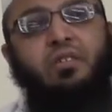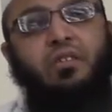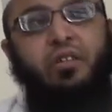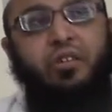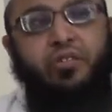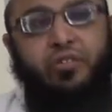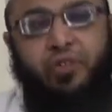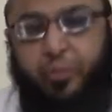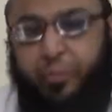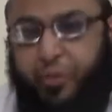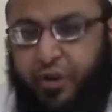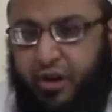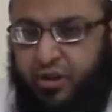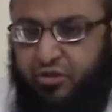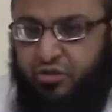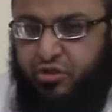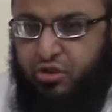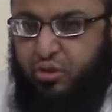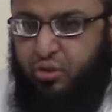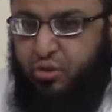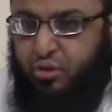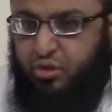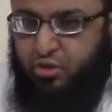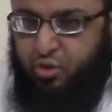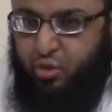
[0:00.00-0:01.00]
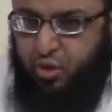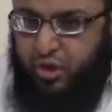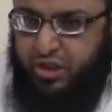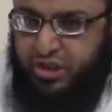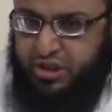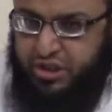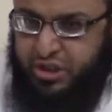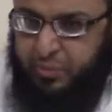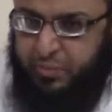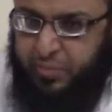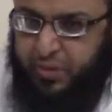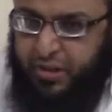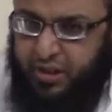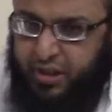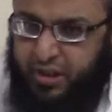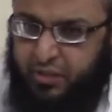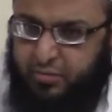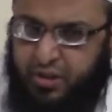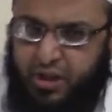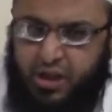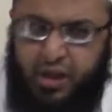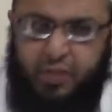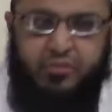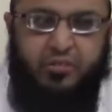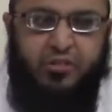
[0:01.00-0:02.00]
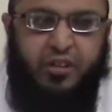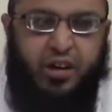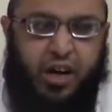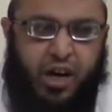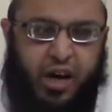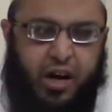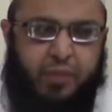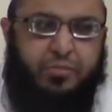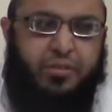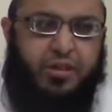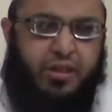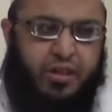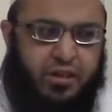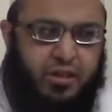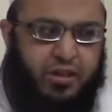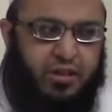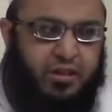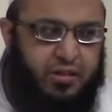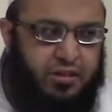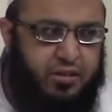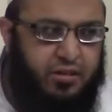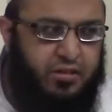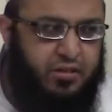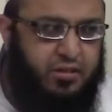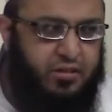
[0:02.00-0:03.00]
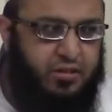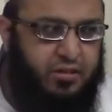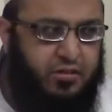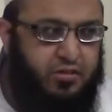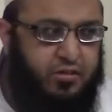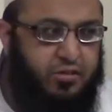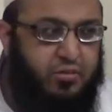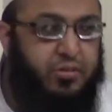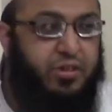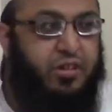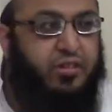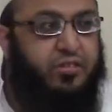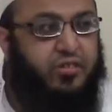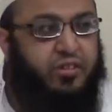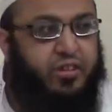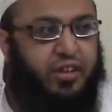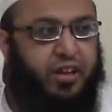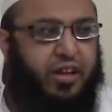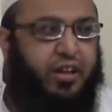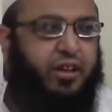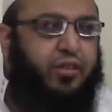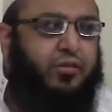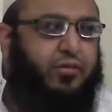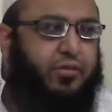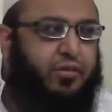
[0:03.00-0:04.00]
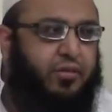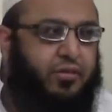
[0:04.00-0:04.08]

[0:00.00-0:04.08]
is the person who is worshipping, he becomes a abd, means slave.